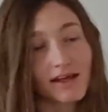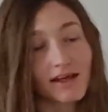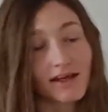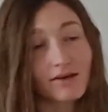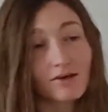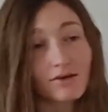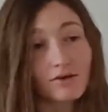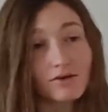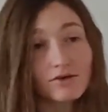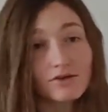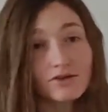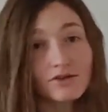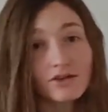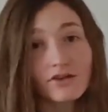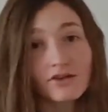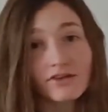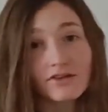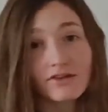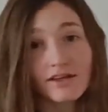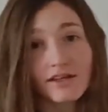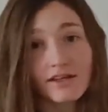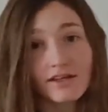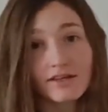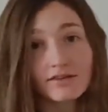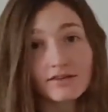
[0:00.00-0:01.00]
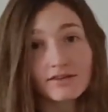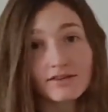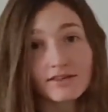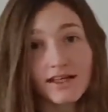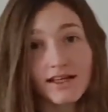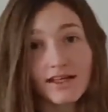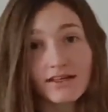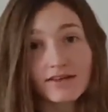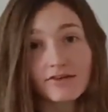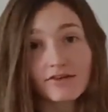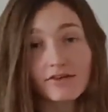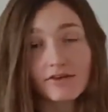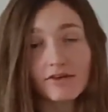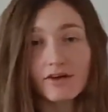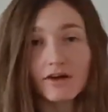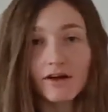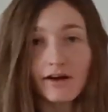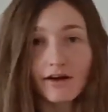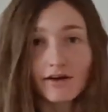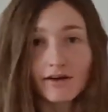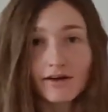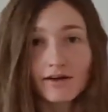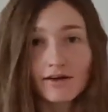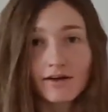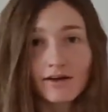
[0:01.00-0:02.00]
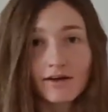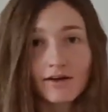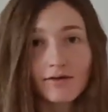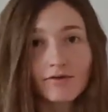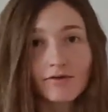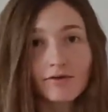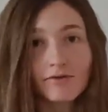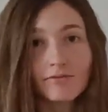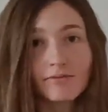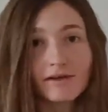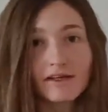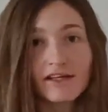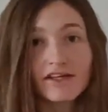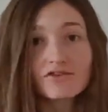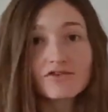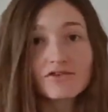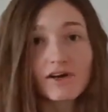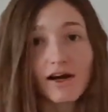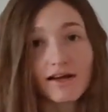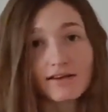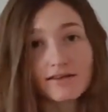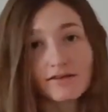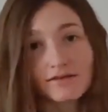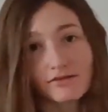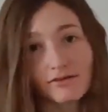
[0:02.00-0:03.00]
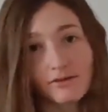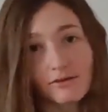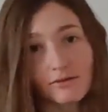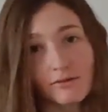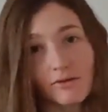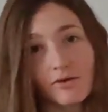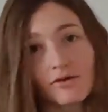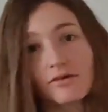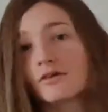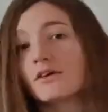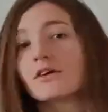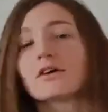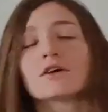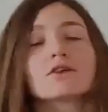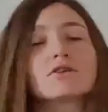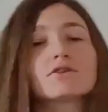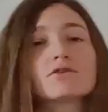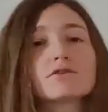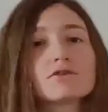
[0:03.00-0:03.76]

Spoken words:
And also the skills that you learn will be transferable